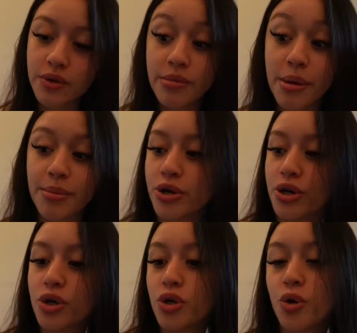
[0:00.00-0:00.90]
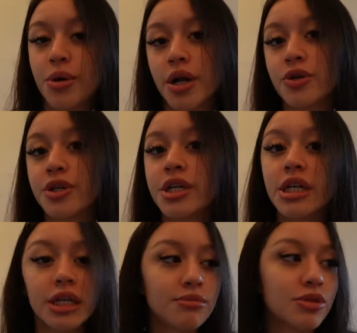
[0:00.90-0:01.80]
Remember, no body
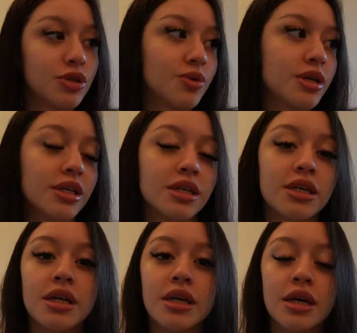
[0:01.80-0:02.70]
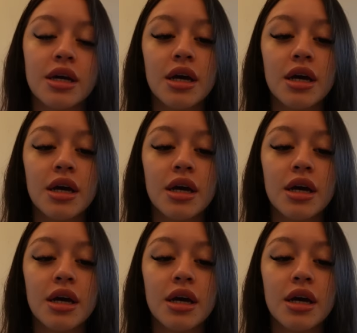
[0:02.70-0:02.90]
creams, no nothing.